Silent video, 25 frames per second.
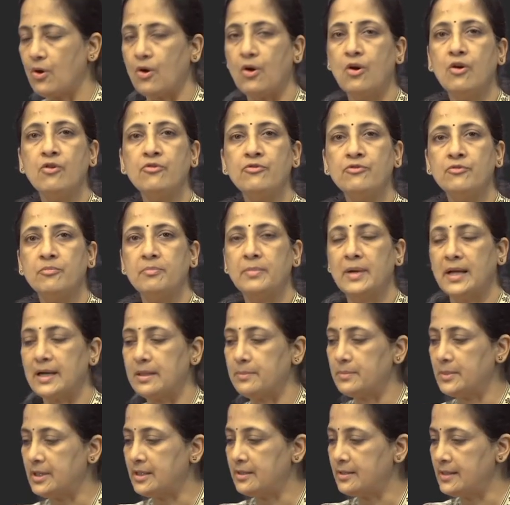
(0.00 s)
of
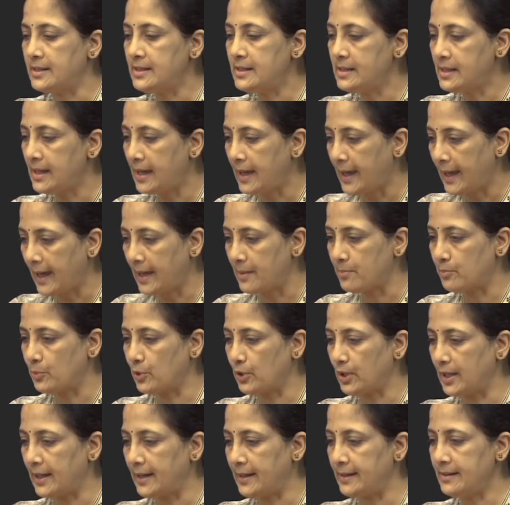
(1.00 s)
pulmonary
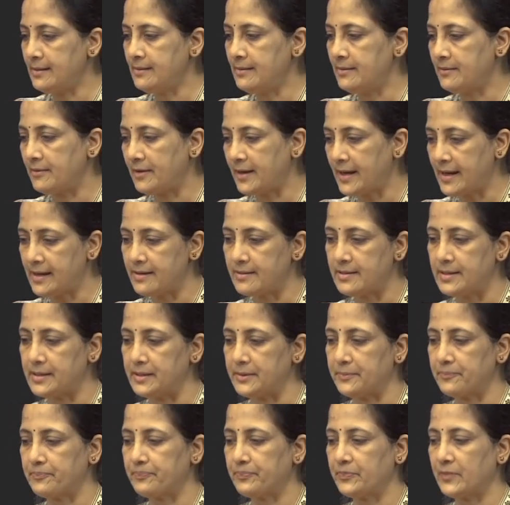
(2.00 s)
emboli
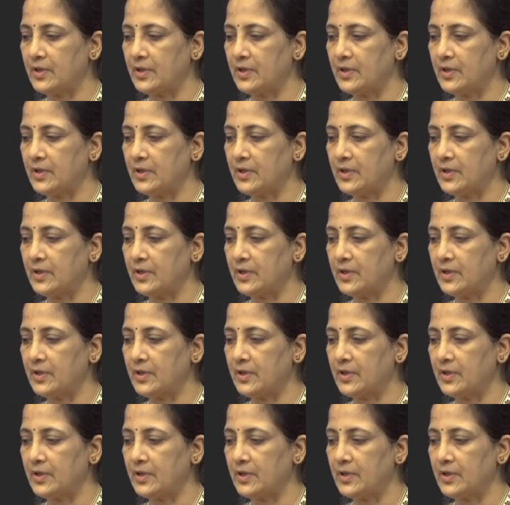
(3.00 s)
rarely.